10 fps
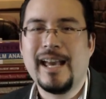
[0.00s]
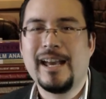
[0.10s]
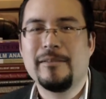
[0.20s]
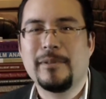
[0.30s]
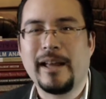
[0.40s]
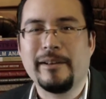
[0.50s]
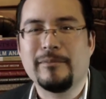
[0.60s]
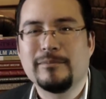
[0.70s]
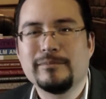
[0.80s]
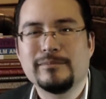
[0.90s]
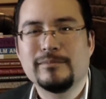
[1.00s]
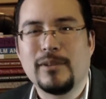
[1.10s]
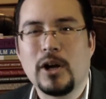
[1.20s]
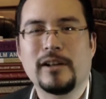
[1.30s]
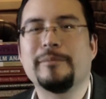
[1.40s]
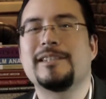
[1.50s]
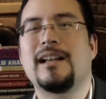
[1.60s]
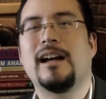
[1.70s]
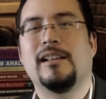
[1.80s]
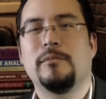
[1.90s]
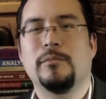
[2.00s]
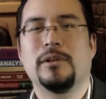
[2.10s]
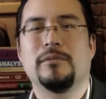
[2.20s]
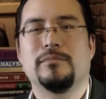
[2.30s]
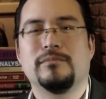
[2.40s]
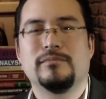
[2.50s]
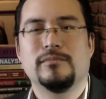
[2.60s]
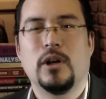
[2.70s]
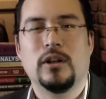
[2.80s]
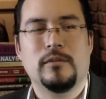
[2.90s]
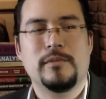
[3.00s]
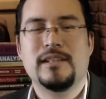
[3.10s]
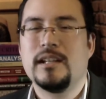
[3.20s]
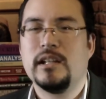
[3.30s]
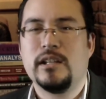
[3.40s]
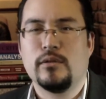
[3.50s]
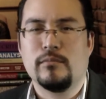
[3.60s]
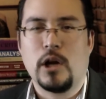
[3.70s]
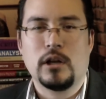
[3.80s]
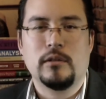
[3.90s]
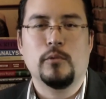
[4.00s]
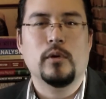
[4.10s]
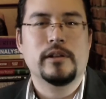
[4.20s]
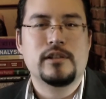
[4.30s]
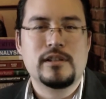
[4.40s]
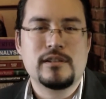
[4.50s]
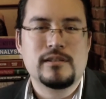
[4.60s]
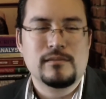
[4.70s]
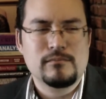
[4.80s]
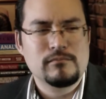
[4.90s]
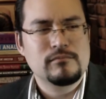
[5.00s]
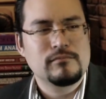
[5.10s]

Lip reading: a game like Arkham Asylum or Arkham City or Arkham Origins,